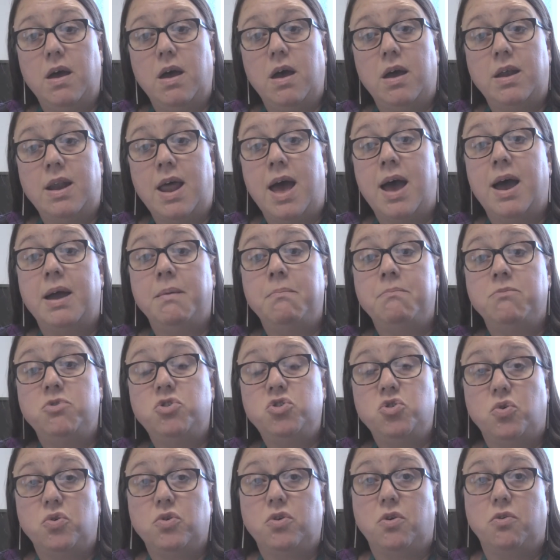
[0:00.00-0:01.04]
And I
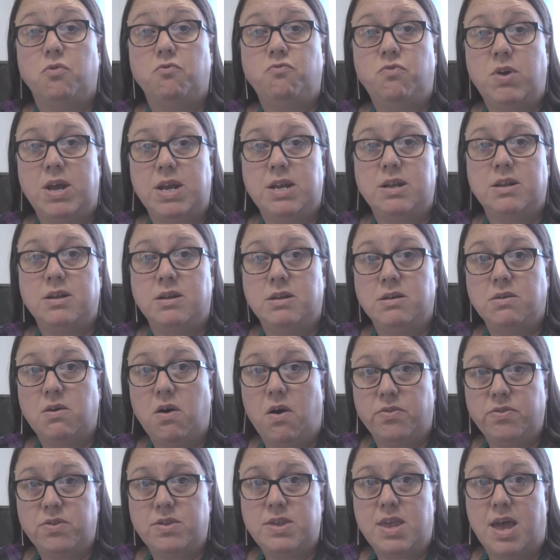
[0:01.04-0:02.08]
took written
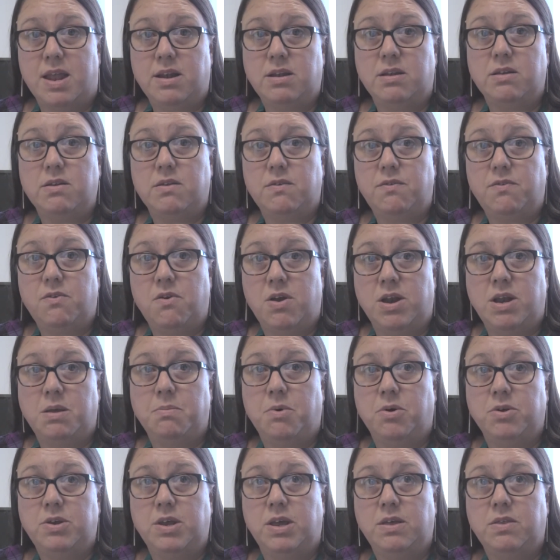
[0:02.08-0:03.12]
consent for
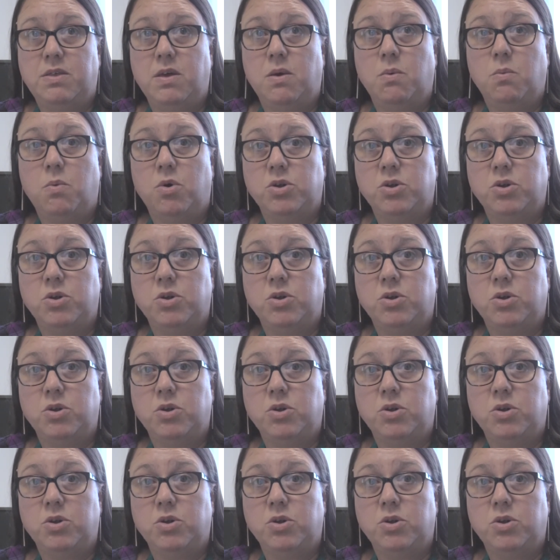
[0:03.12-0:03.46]
anybody that